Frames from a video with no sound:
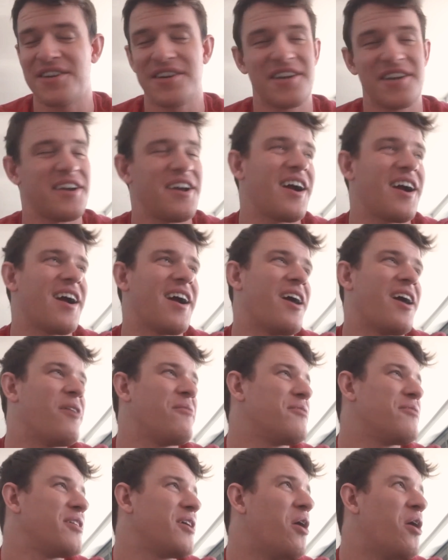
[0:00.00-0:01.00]
yeah. good to hear.
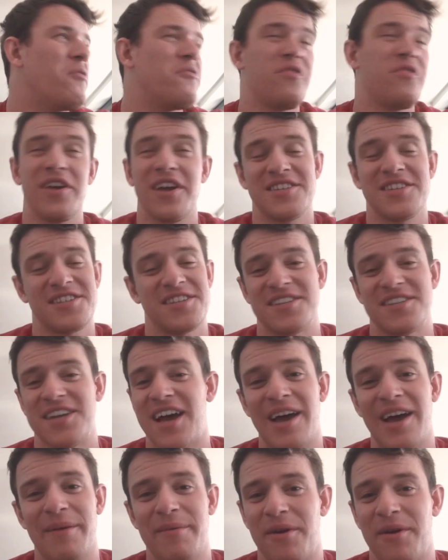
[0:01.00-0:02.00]
Hopefully, hopefully it's the
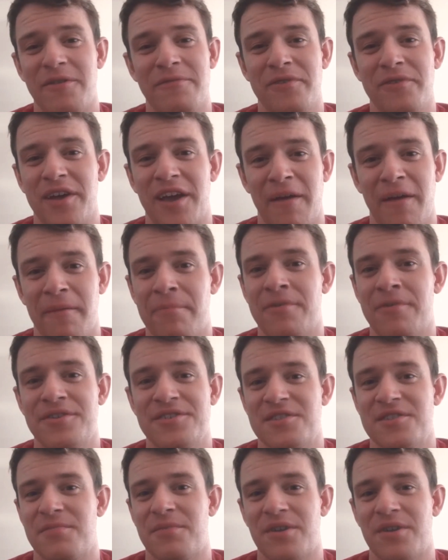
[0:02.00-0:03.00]
time. Hopefully, April
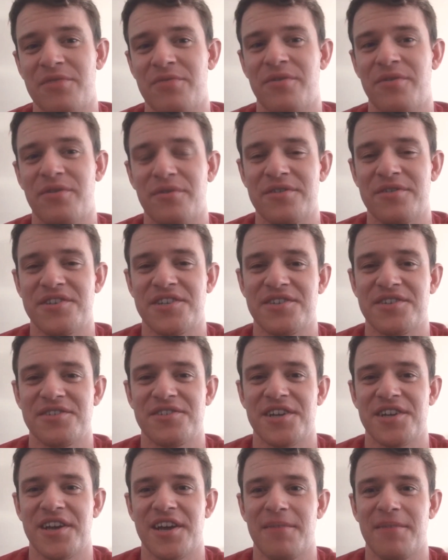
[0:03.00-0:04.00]
is the month where it really
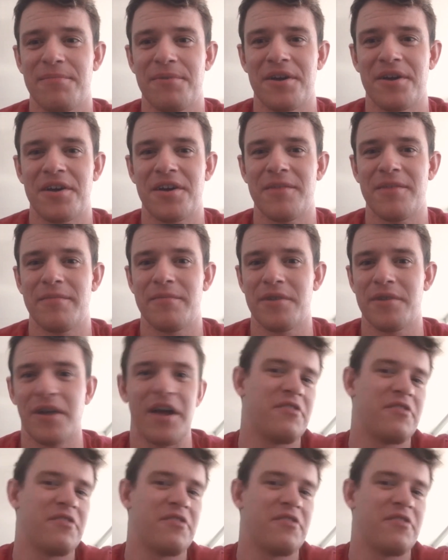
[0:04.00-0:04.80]
starts to kind of pick up, or